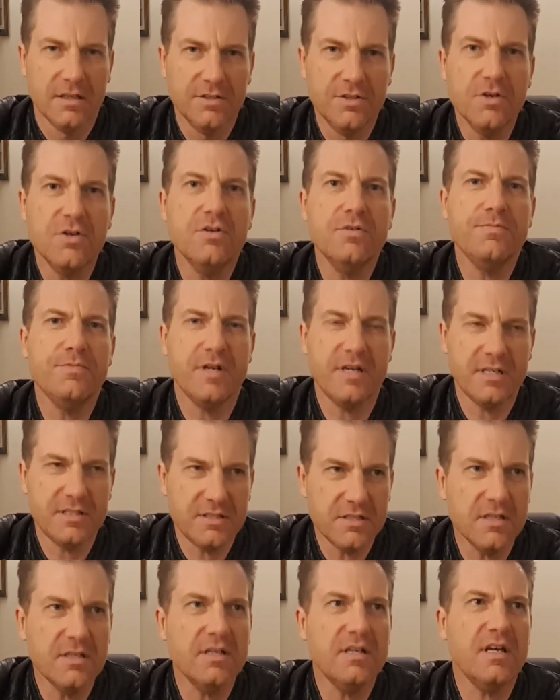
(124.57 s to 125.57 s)
No ways
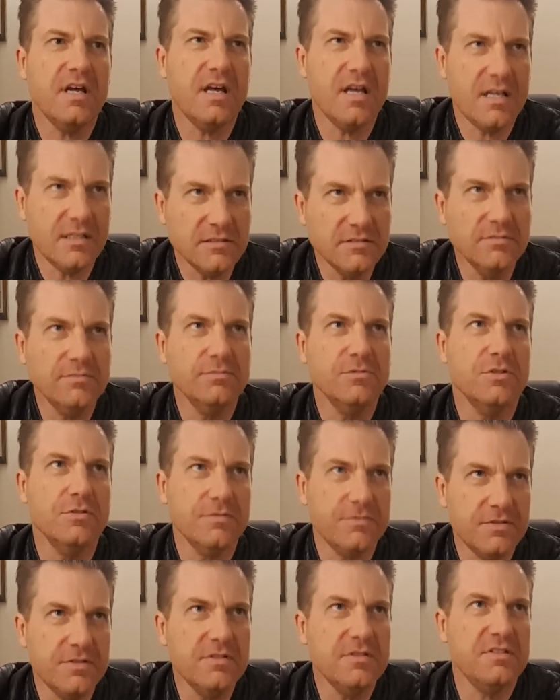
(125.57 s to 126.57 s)
around
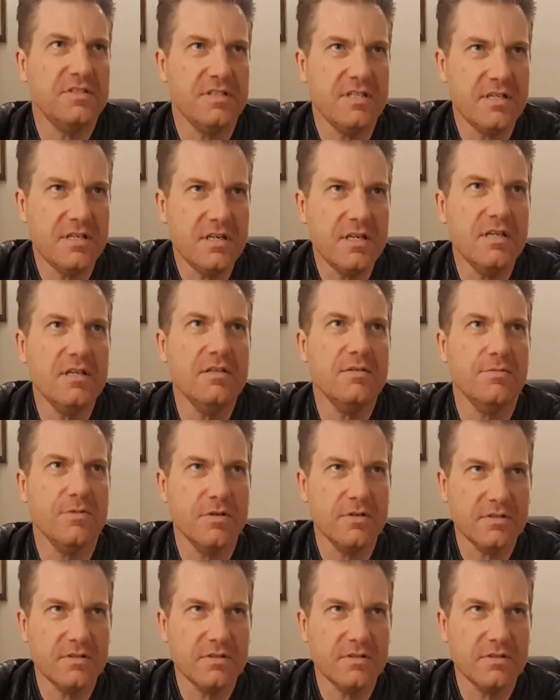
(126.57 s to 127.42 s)
to see it.